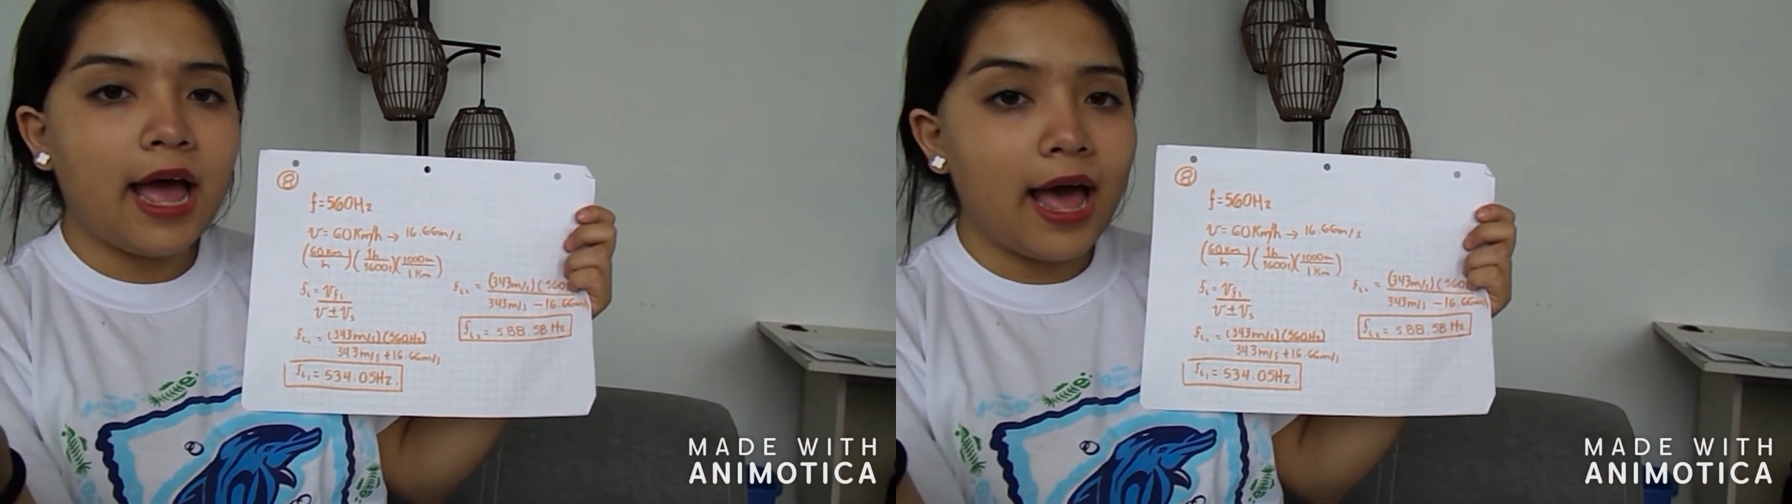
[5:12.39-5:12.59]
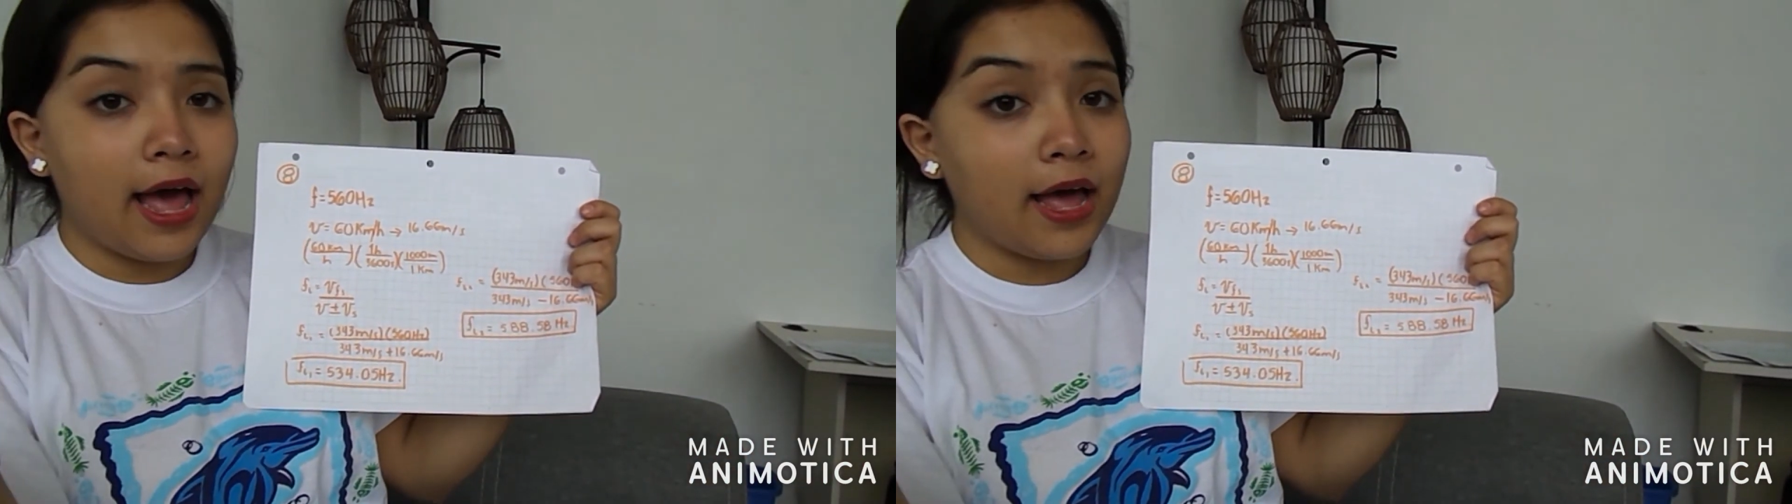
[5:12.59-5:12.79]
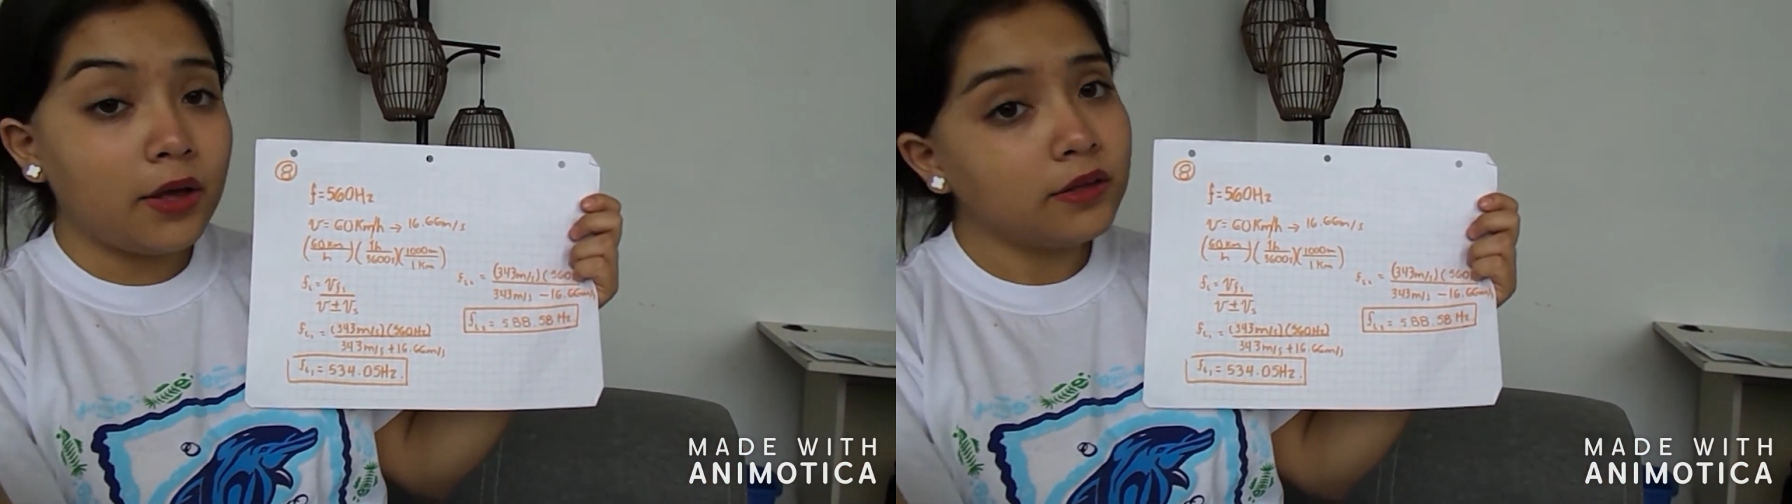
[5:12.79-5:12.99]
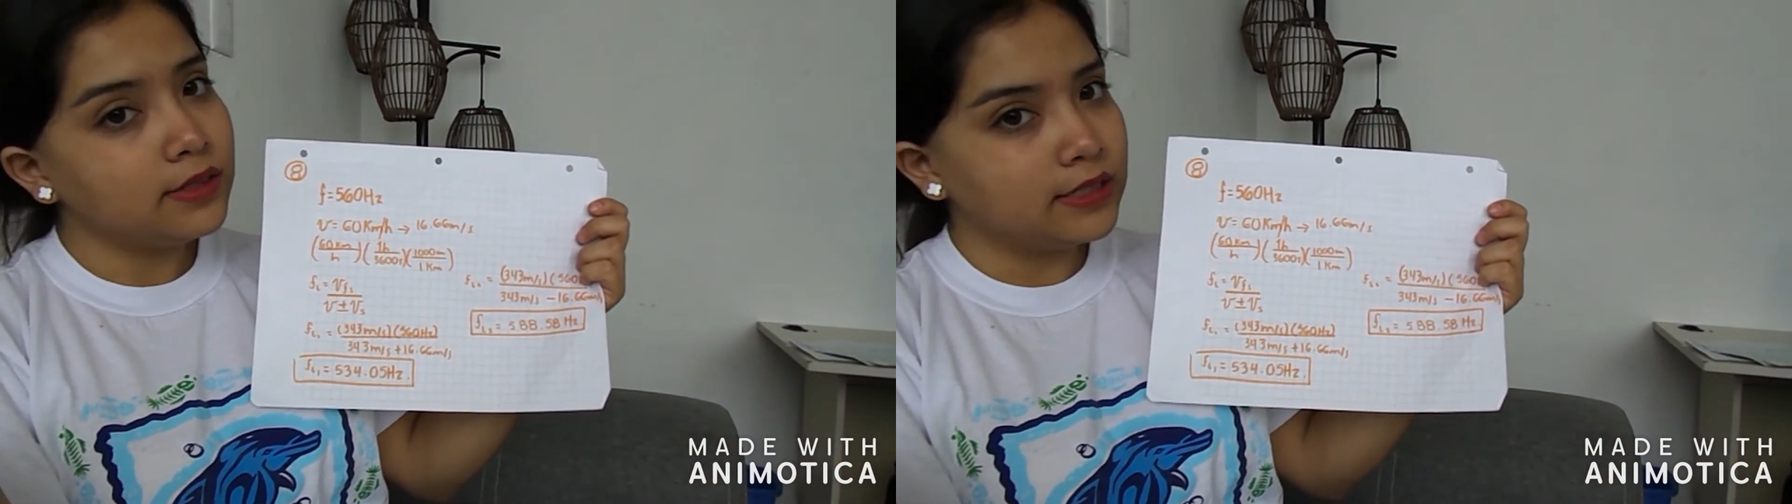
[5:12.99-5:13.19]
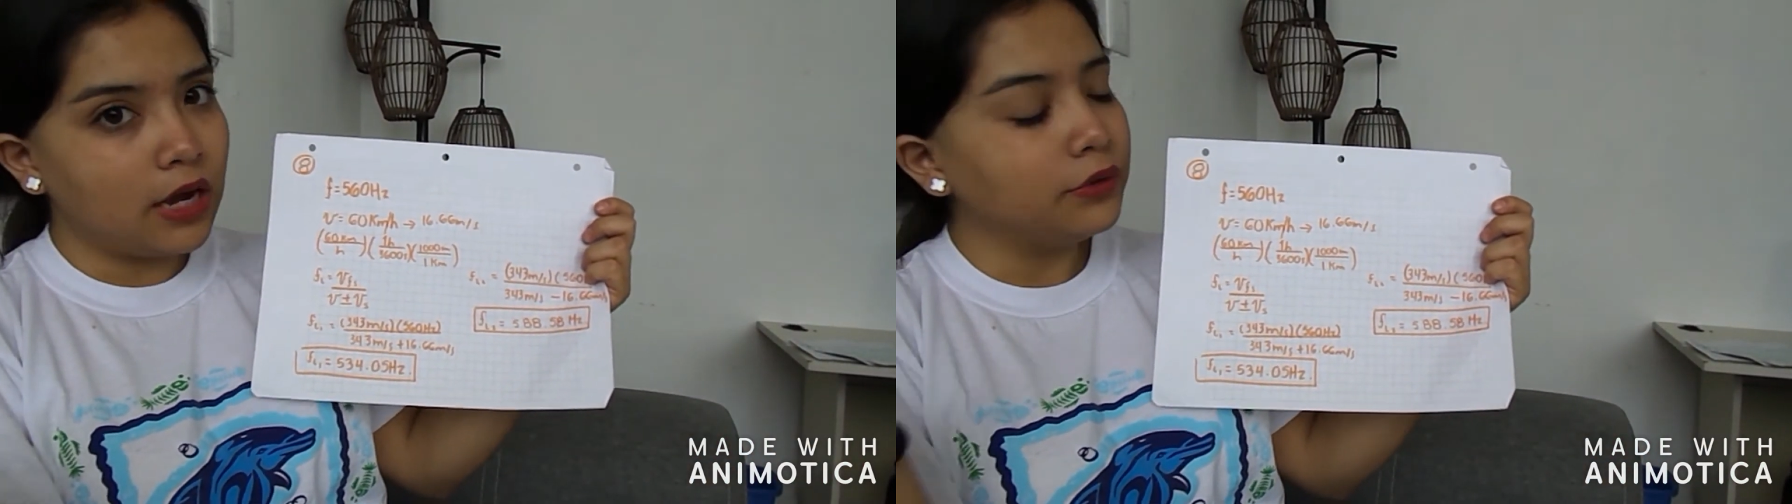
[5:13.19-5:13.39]
a
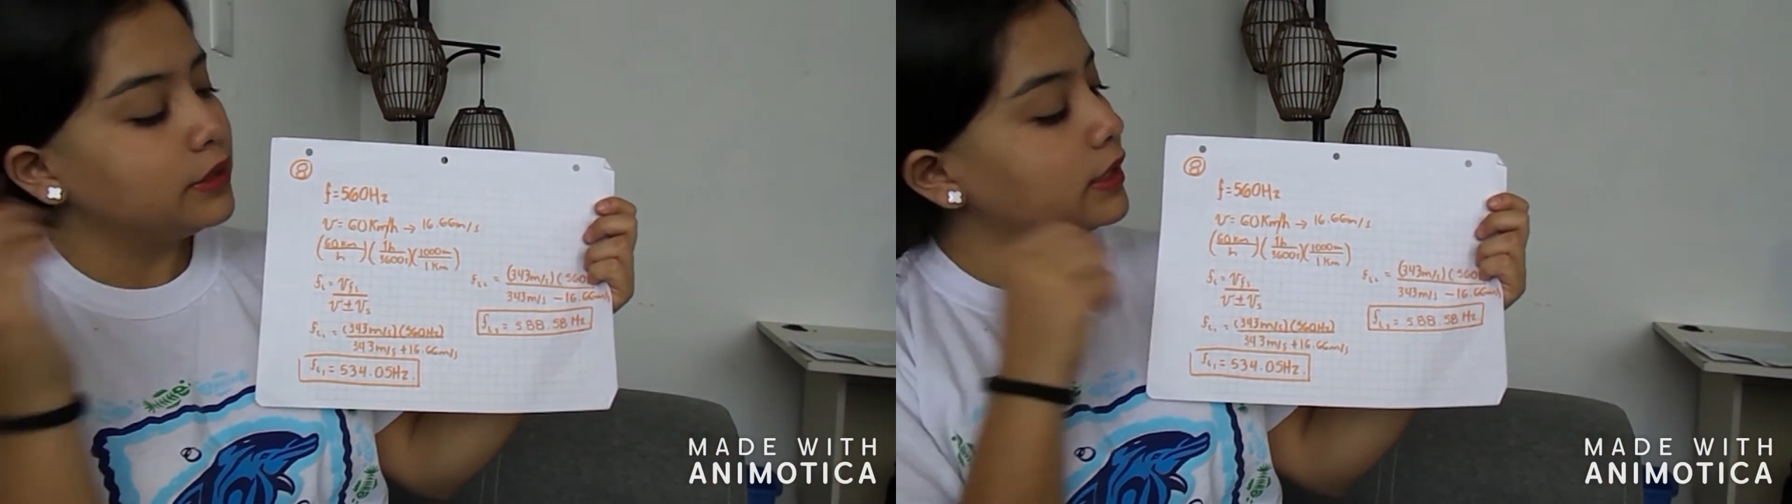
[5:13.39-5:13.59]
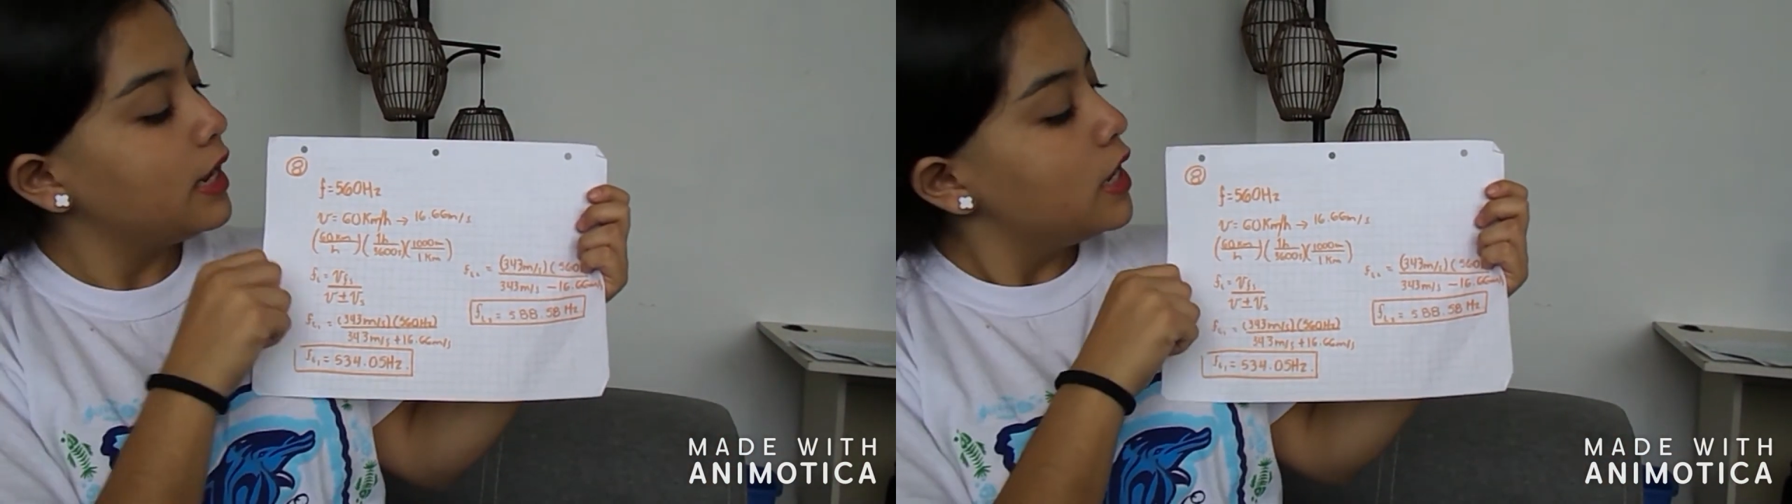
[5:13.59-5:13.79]
source.